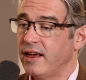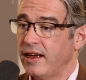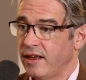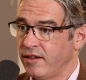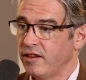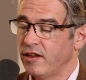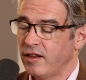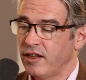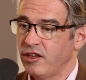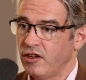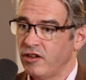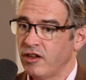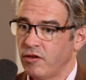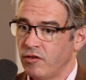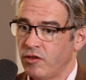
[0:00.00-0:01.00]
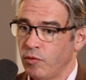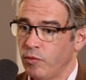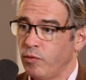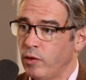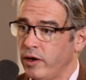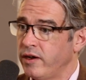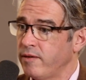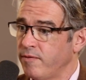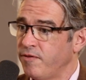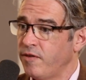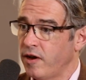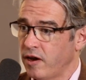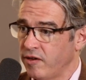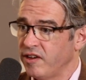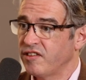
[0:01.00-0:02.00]
and the, and the, the word
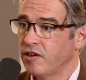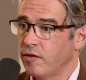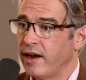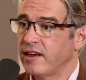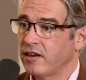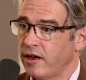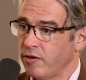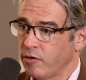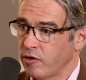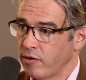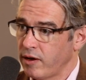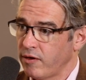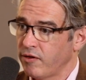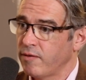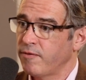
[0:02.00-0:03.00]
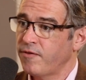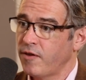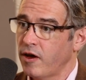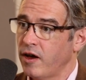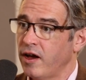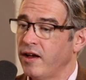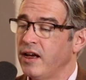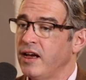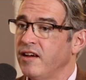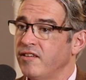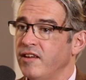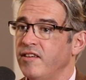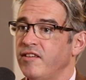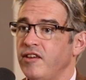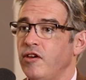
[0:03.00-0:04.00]
infer is correct. I agree with infer.
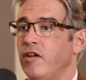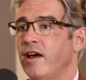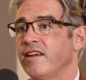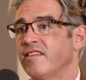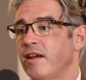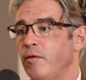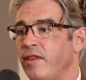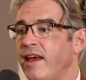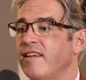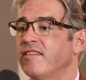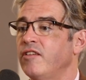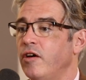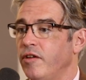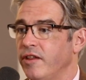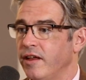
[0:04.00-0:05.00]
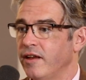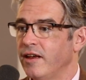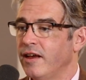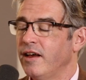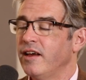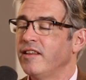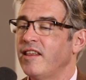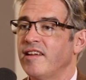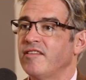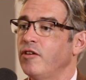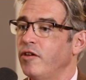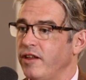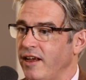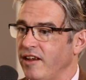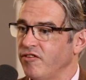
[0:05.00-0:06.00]
Mm. So you like say, well, that's not the that's
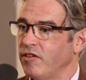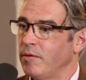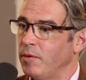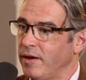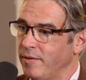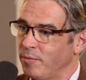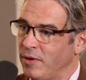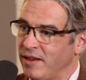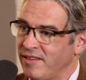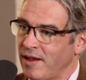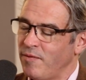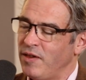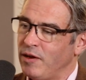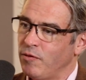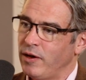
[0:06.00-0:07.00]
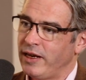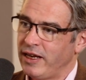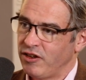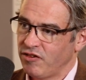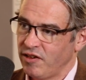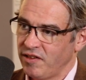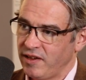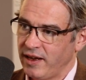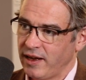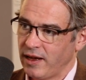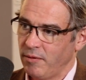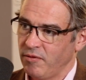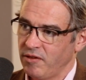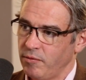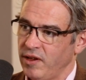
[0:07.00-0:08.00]
not the history, but but something really interesting
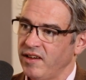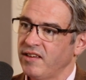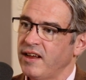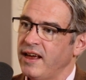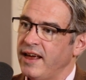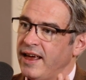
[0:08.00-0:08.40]
comes from this.